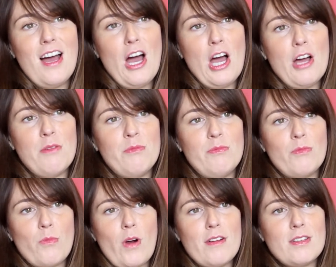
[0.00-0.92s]

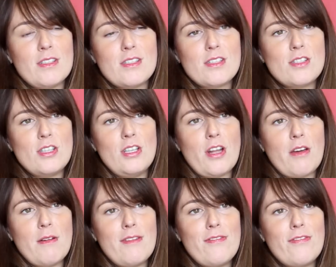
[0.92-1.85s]
whereas, you
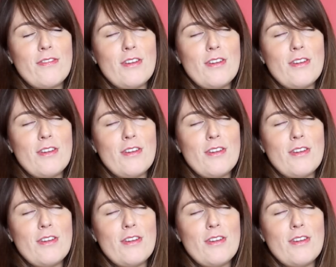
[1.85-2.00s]
know,